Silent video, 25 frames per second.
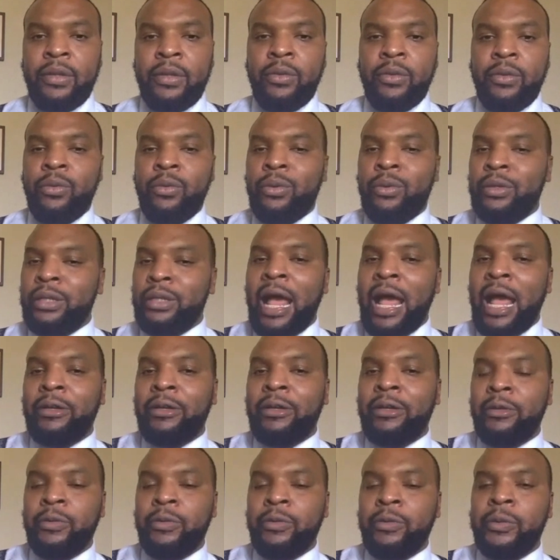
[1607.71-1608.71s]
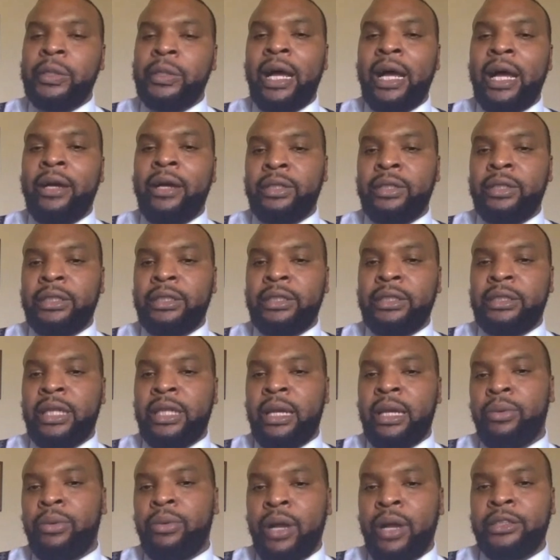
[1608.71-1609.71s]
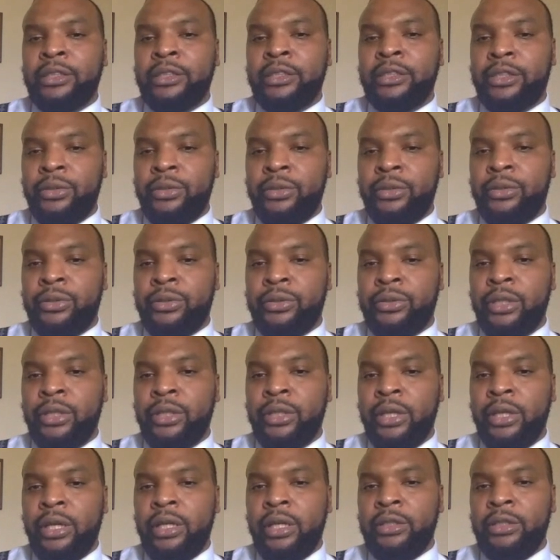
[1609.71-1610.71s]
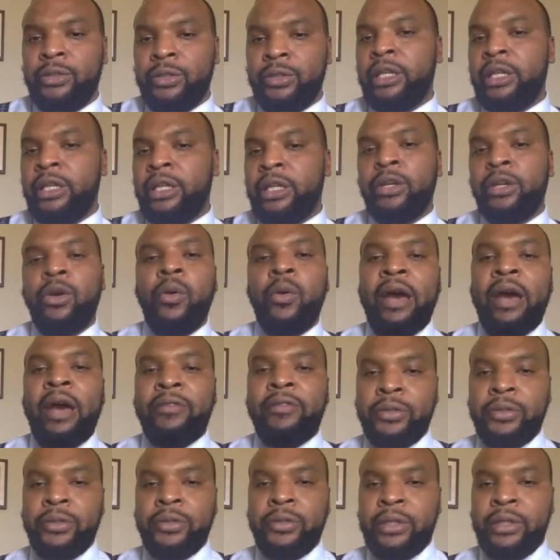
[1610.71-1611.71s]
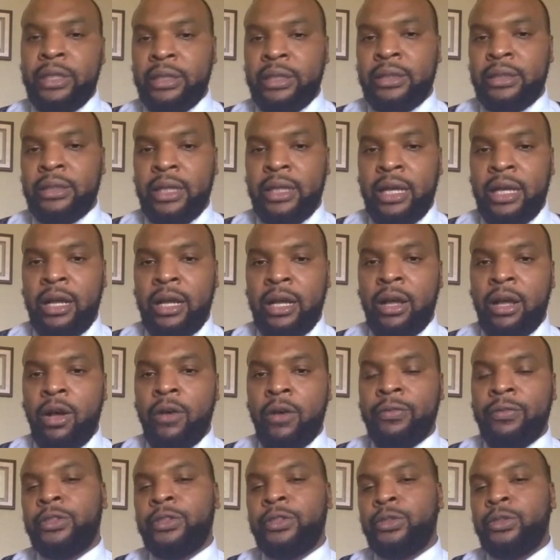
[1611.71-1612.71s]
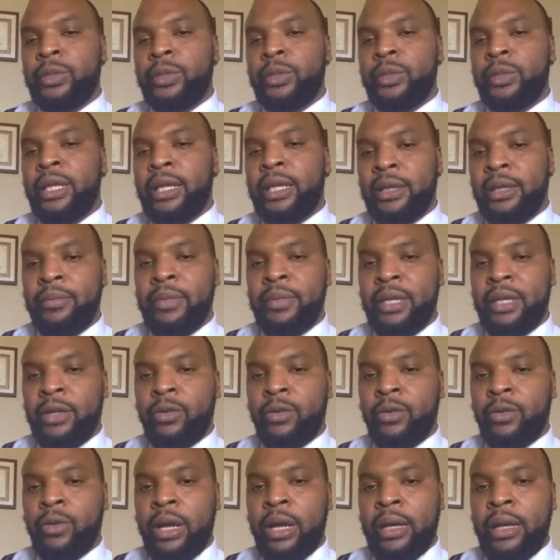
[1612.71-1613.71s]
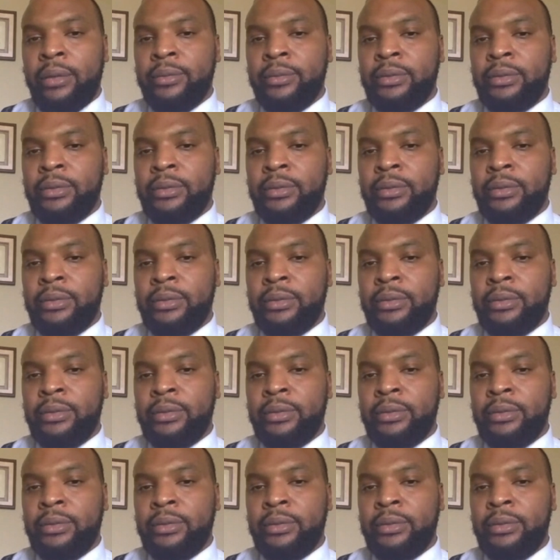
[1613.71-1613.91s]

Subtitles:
Well, then how can we rely on these same prosecutors to then go after these officers when they commit crimes?